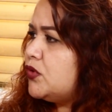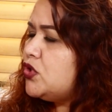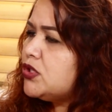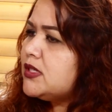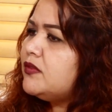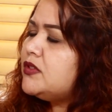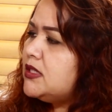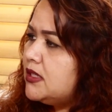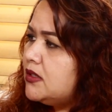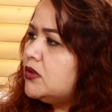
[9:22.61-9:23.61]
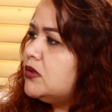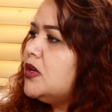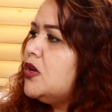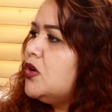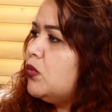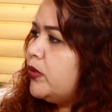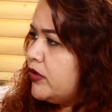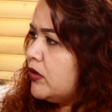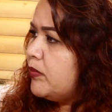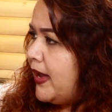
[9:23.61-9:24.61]
You just have to deal with
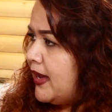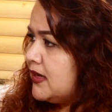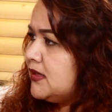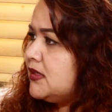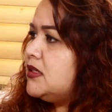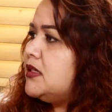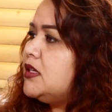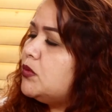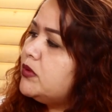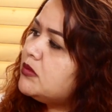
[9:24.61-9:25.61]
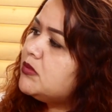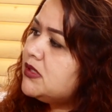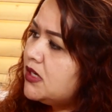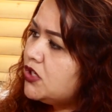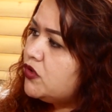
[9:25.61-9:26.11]
your past and to deal with the mistakes